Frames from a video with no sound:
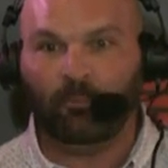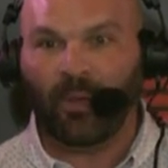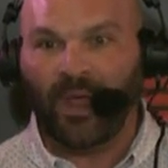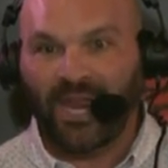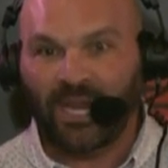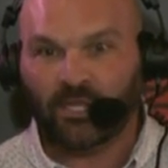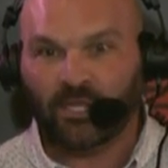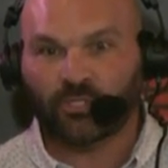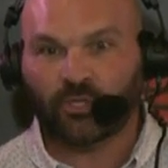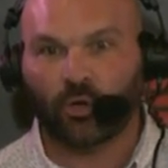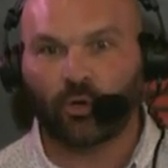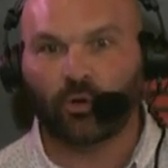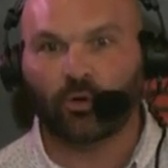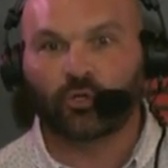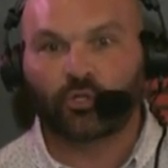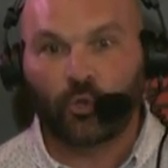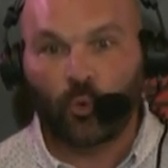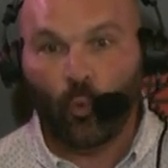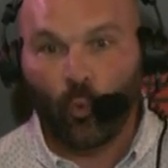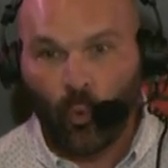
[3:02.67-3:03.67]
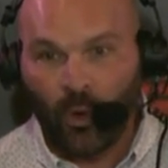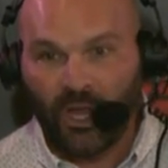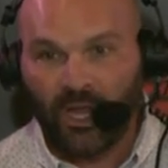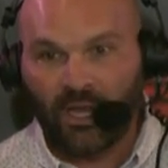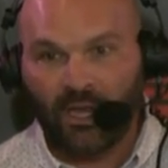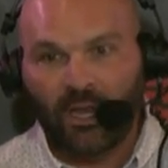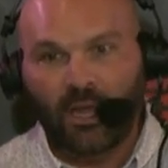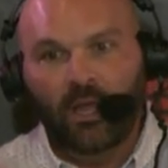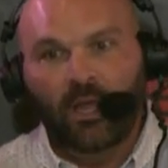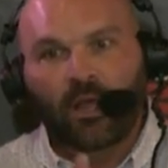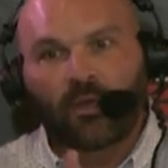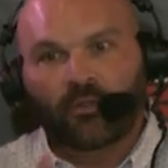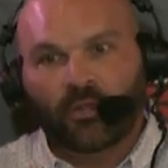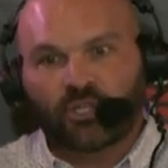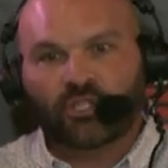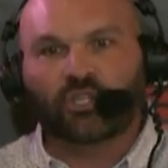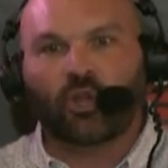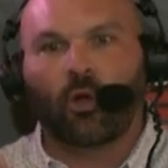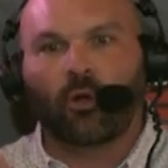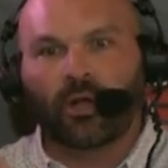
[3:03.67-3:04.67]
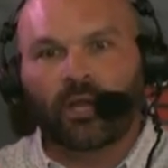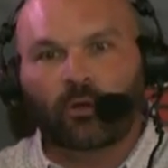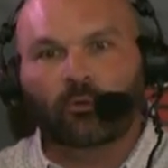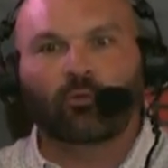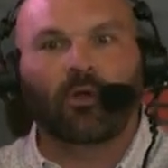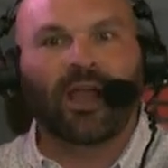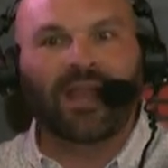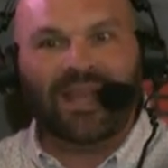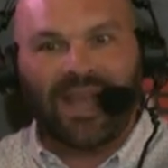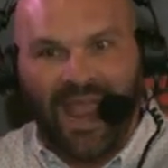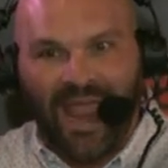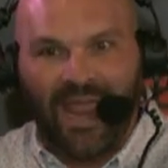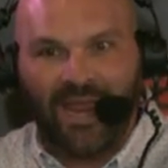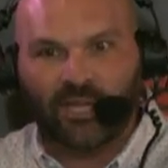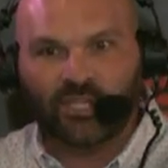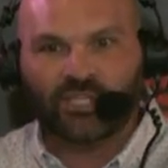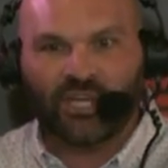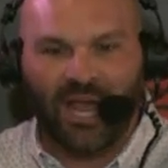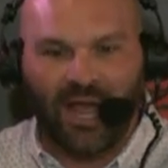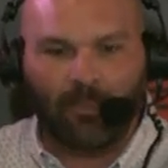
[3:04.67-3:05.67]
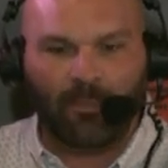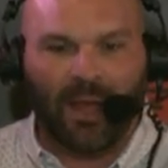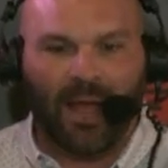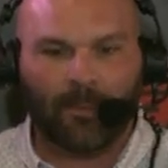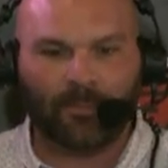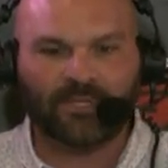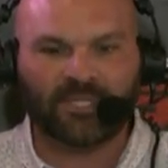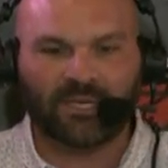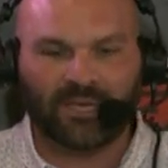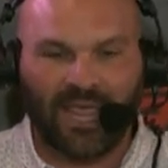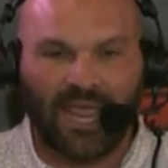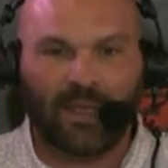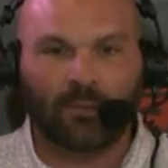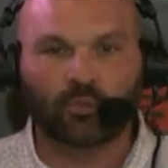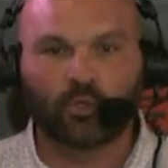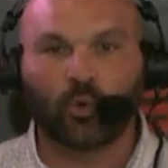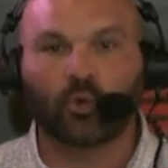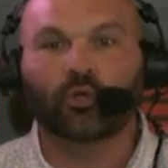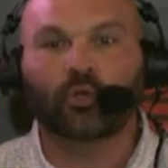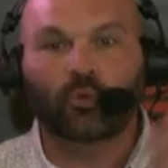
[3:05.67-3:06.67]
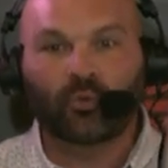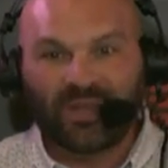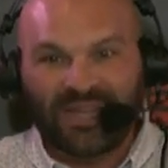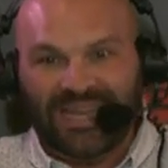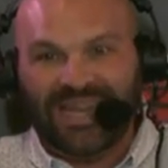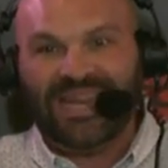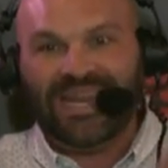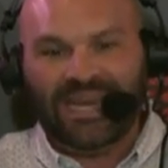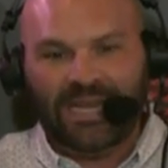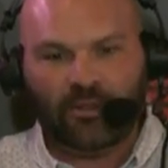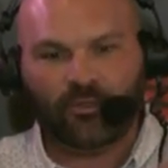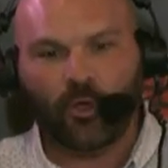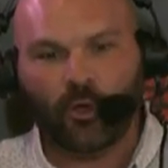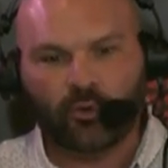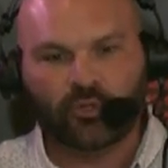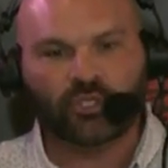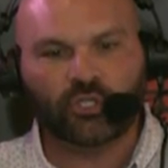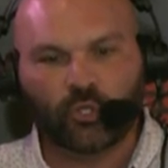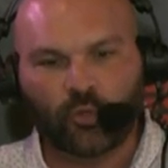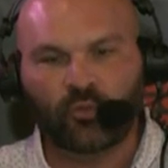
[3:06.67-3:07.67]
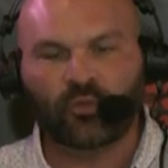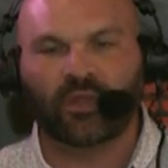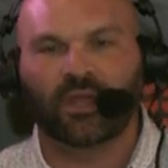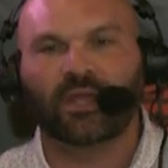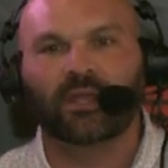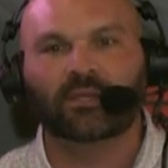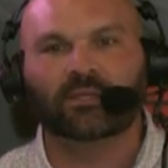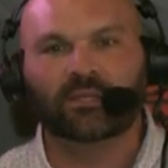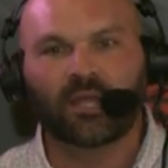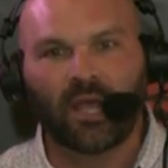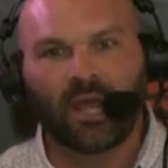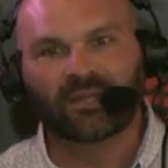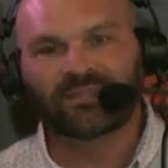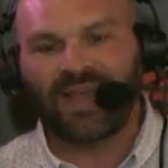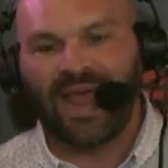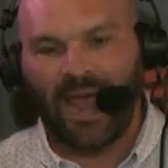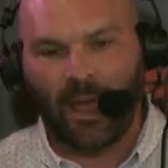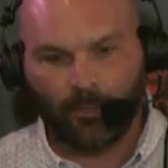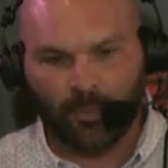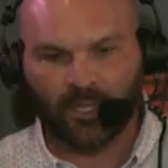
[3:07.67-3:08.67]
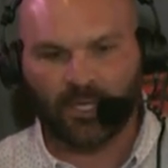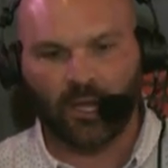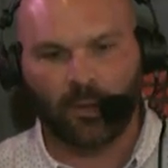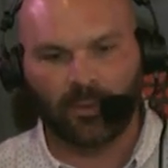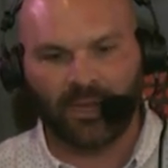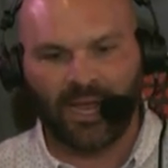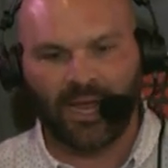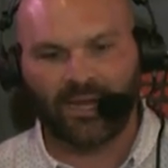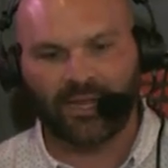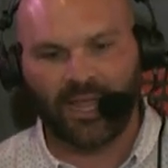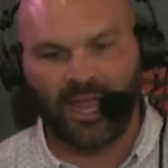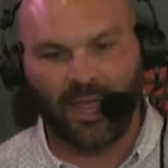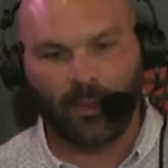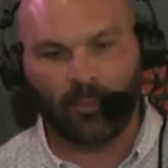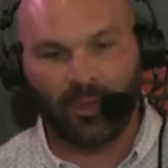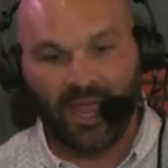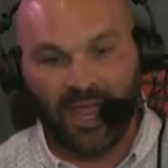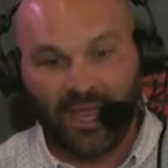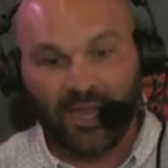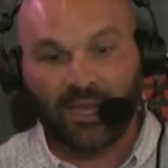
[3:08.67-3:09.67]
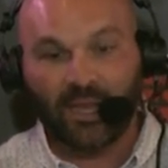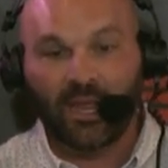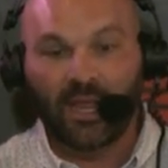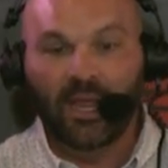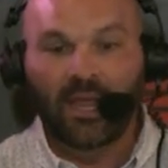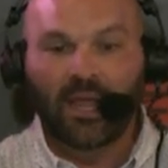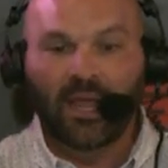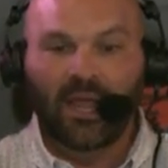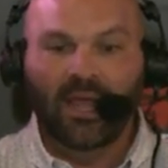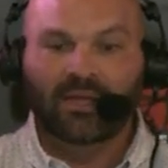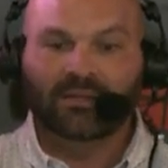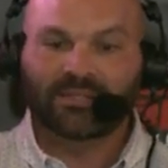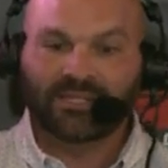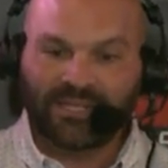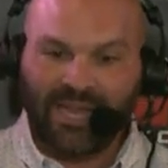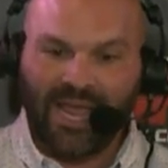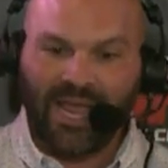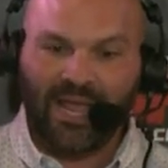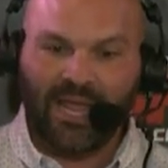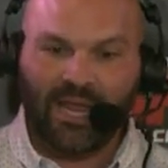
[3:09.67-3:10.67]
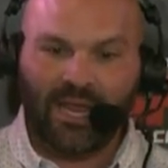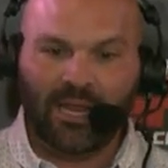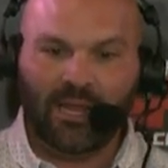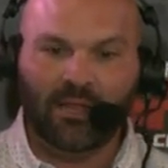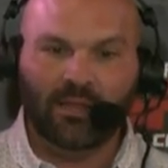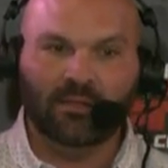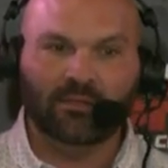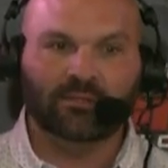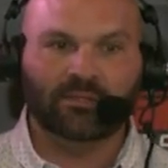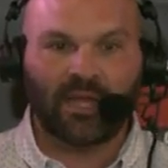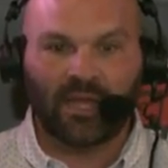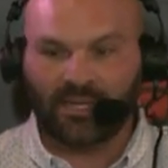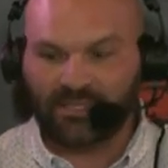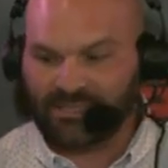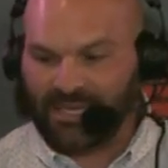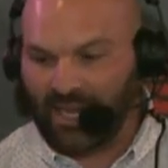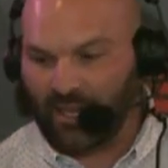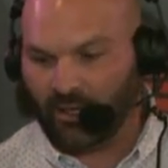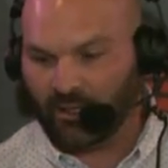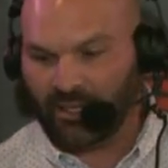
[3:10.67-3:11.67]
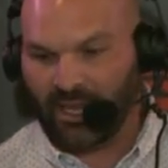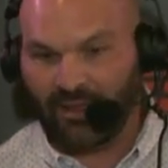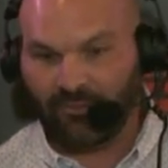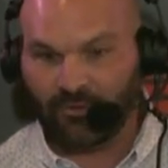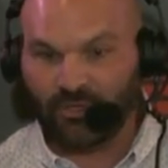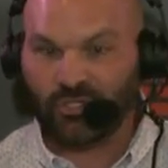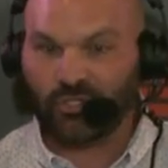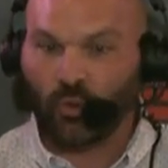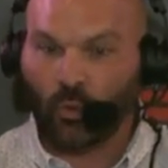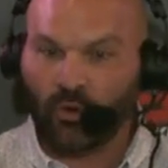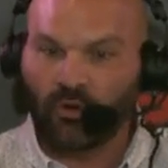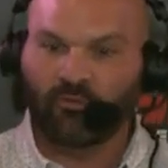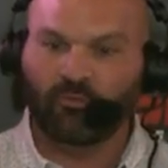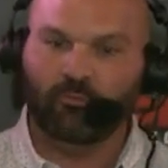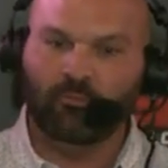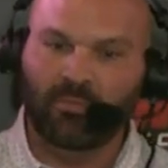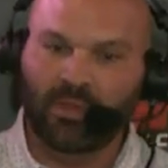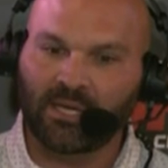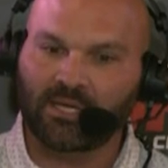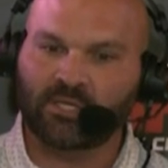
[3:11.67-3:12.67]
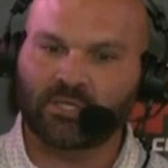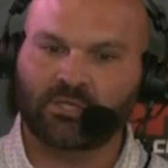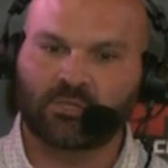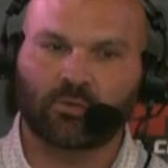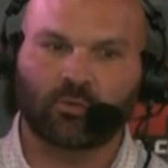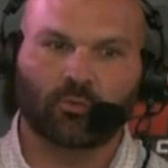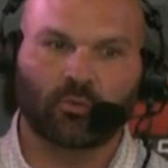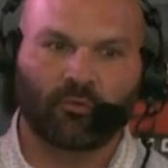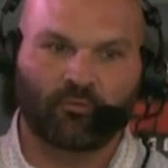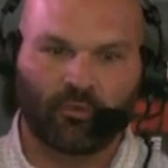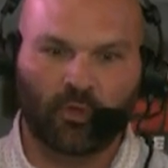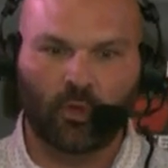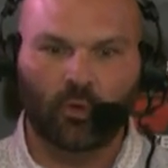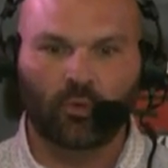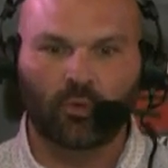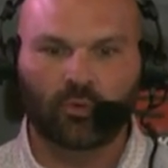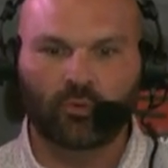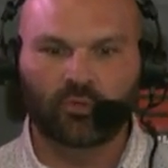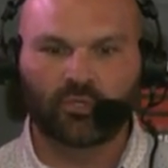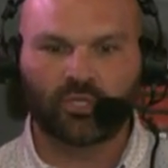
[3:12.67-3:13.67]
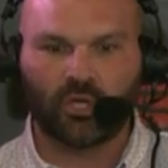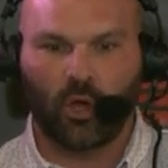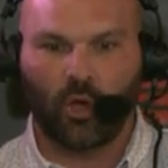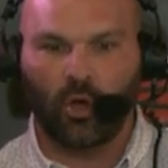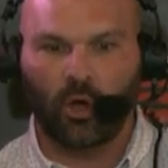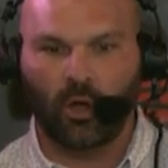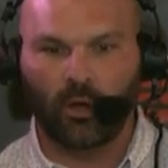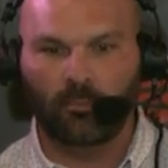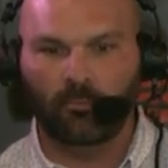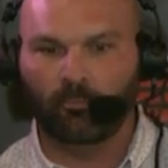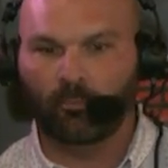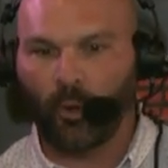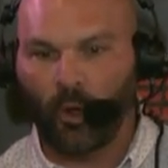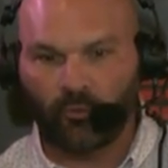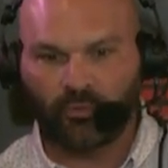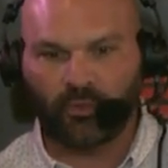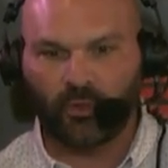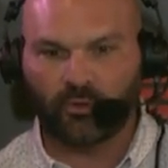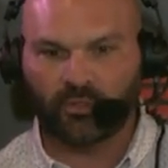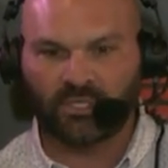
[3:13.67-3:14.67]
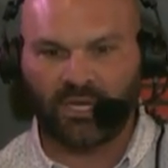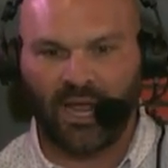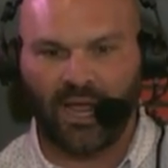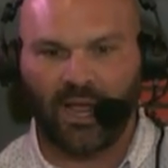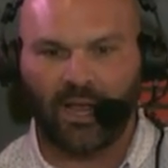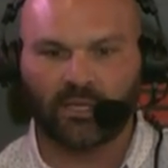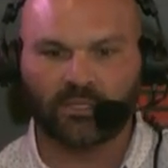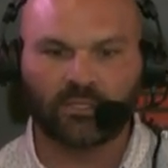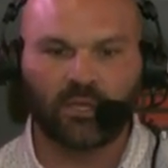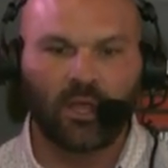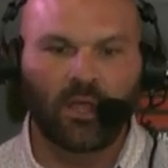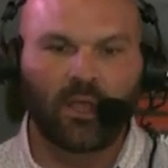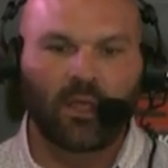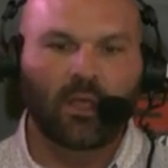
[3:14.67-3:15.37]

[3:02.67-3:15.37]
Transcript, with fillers: Payton Turner to win the starting right end job opposite Cam Jordan. You need those two things to happen coming out of camp. And today, Dennis Allen gave us sort of mixed reviews on both those guys.